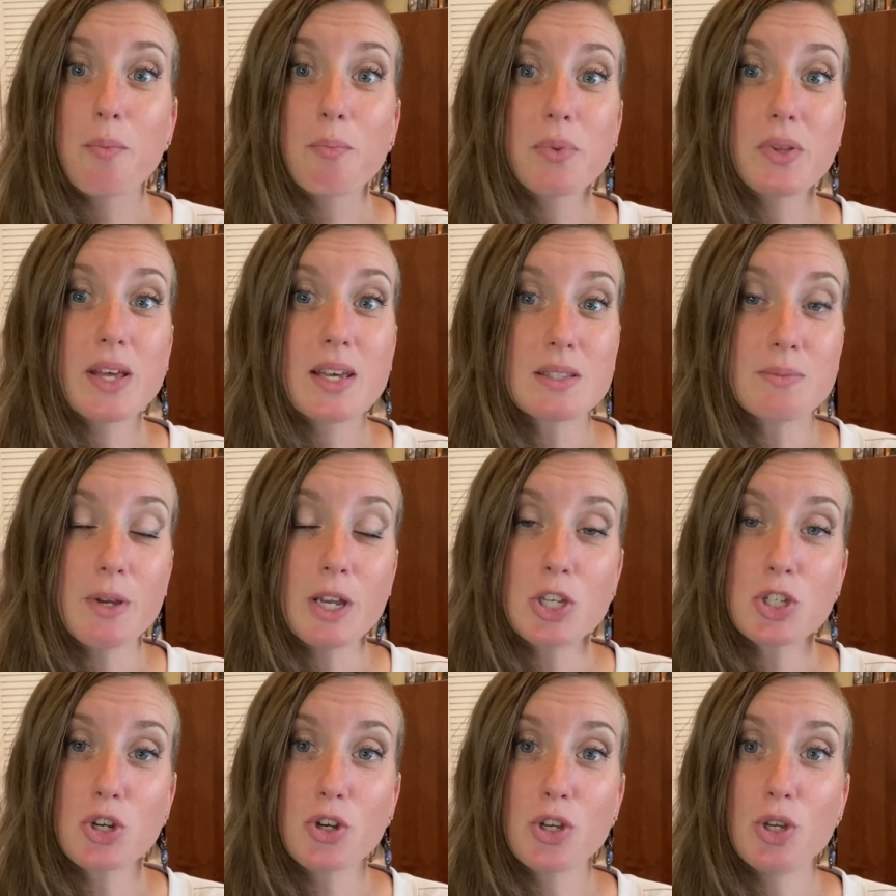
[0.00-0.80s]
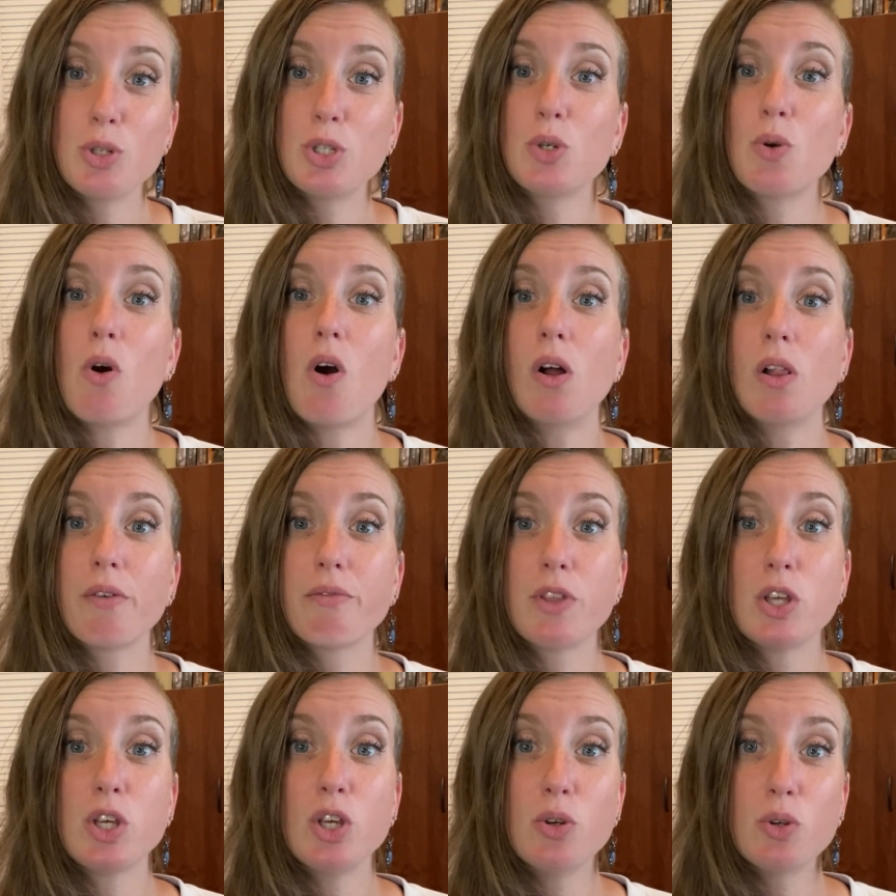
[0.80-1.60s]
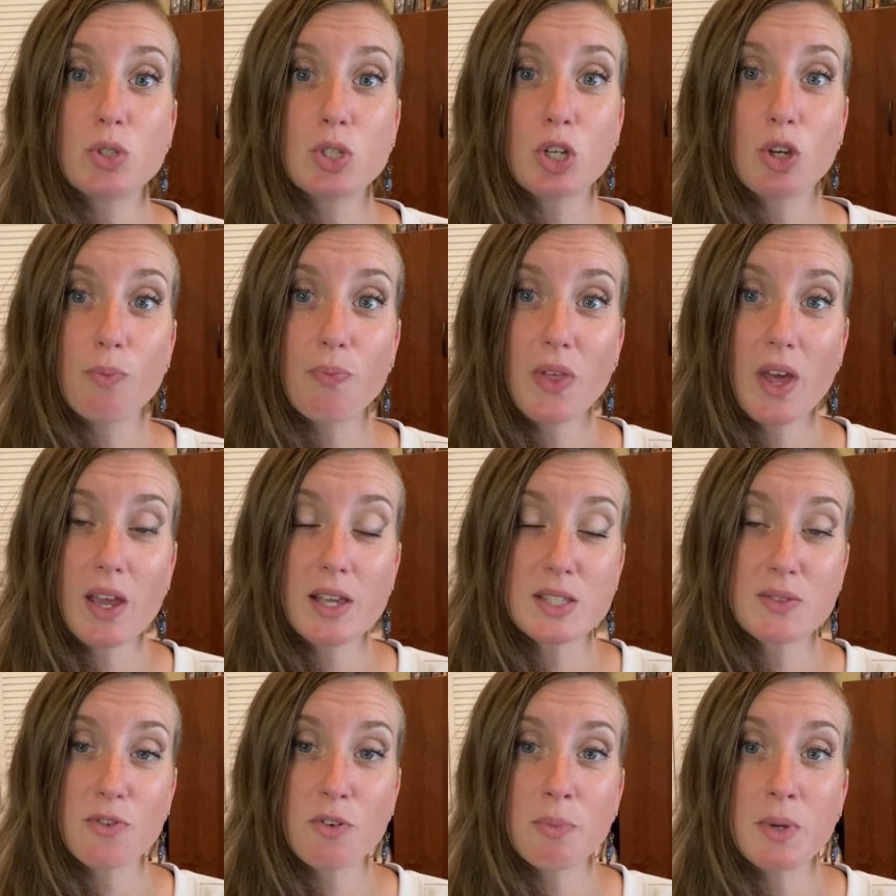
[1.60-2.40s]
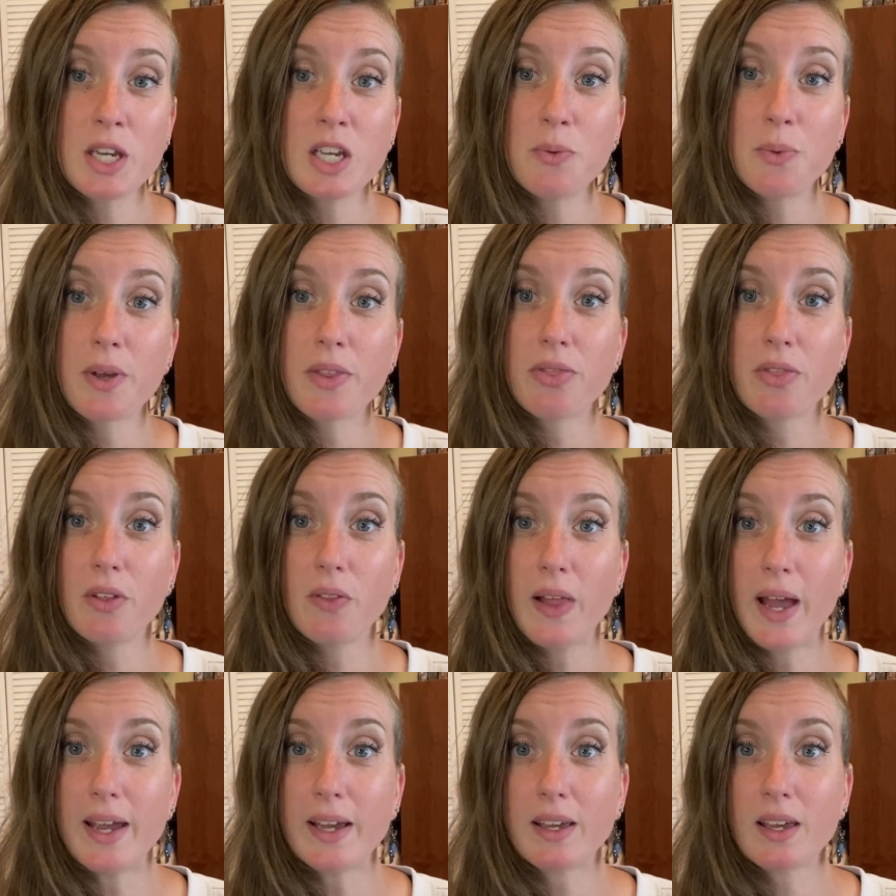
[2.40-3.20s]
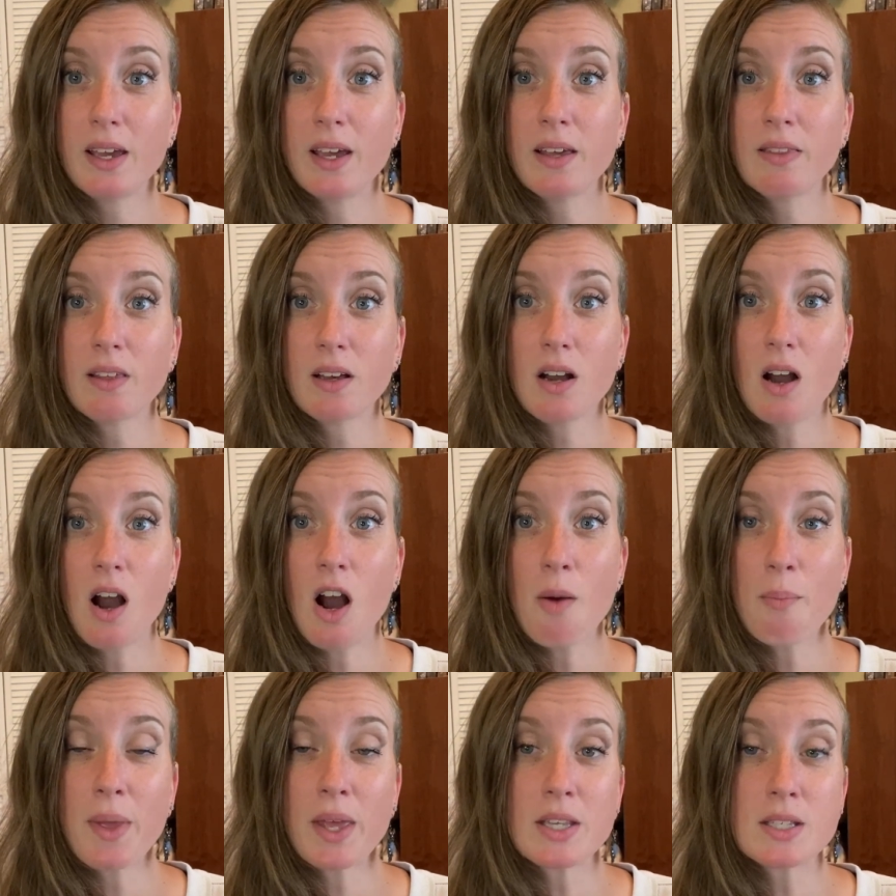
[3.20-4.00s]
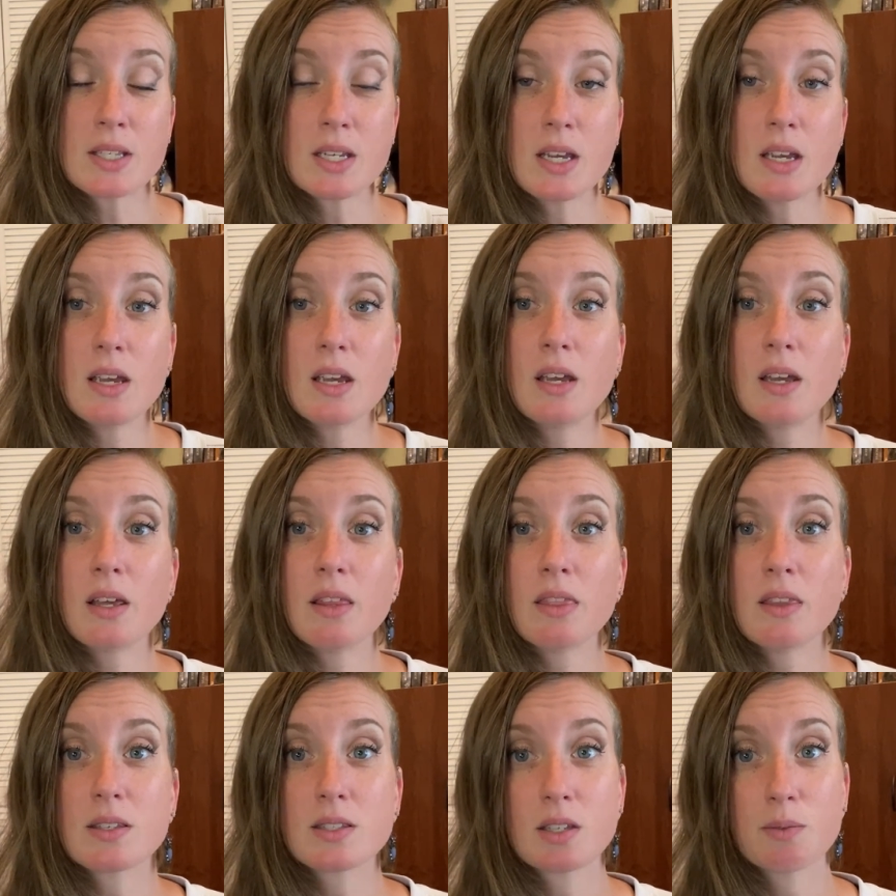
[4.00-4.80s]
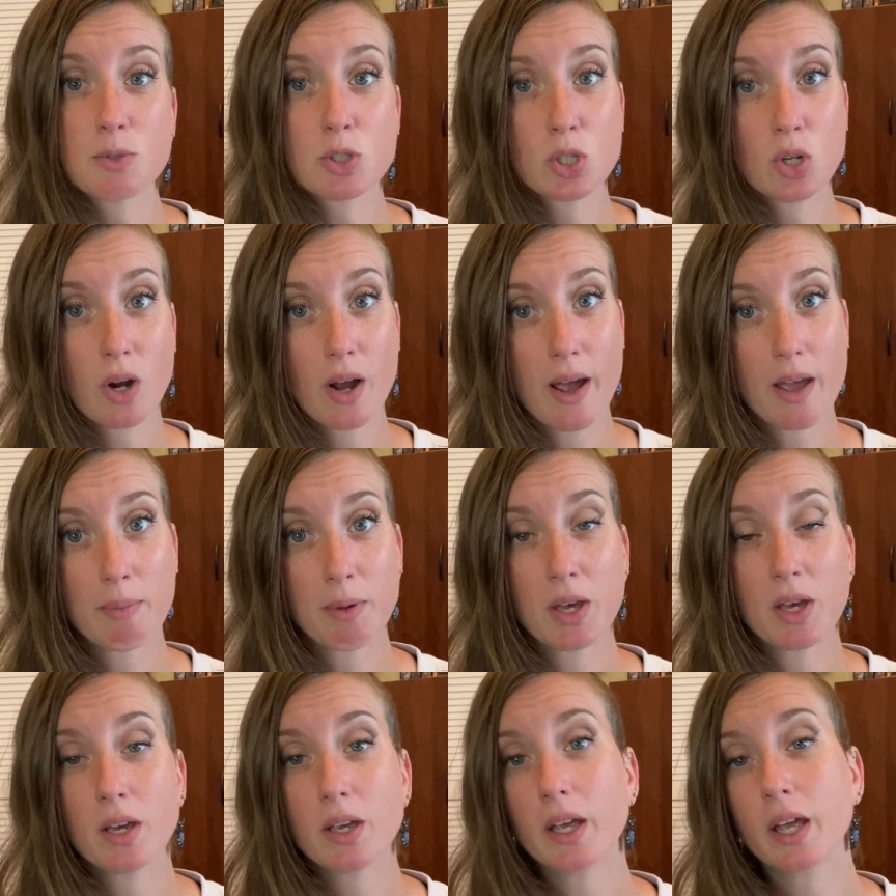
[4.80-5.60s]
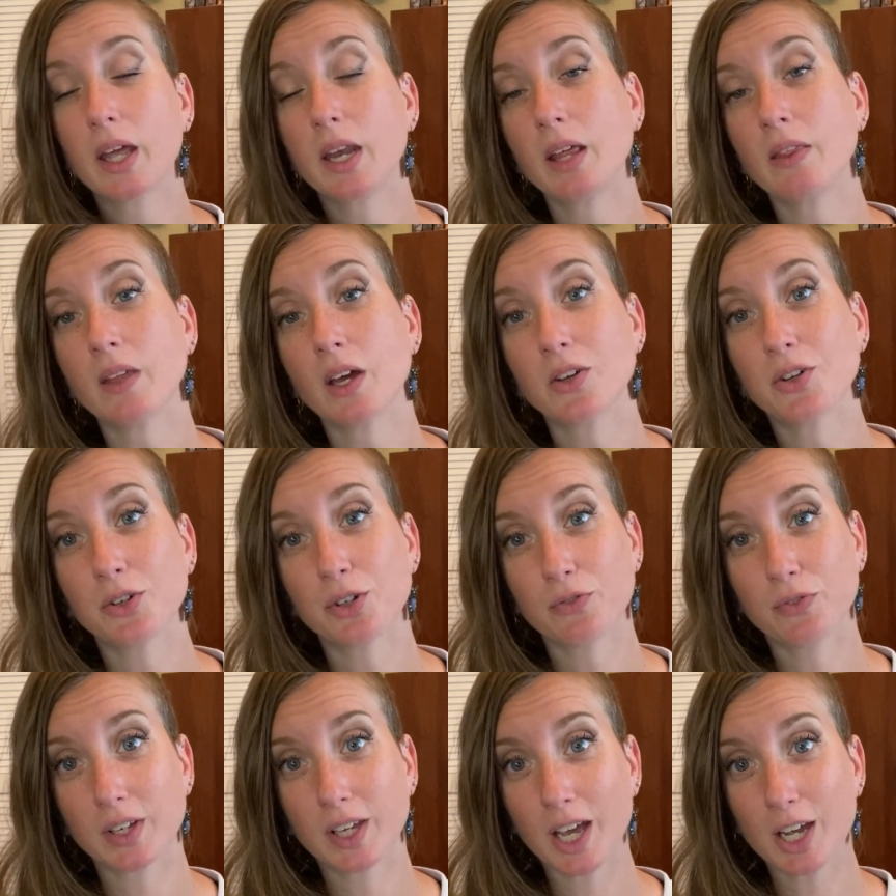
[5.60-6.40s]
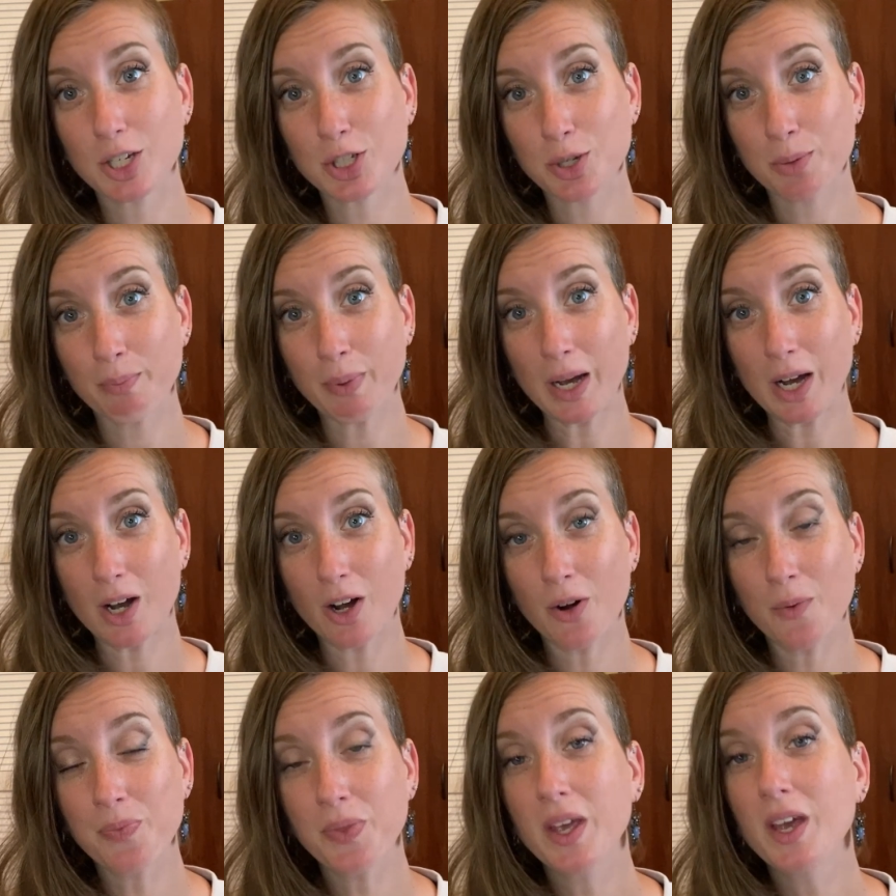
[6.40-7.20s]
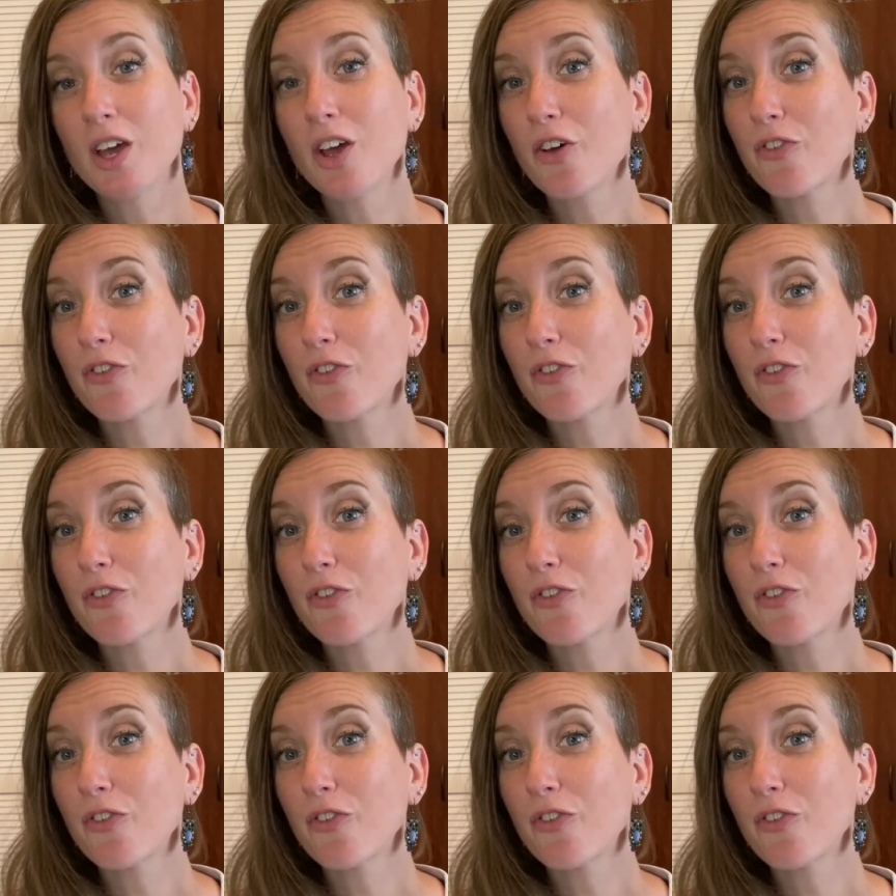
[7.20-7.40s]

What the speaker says: Please make sure you do all of the YouTube things for me with the liking, the commenting, the subscribing, hitting that notification bell.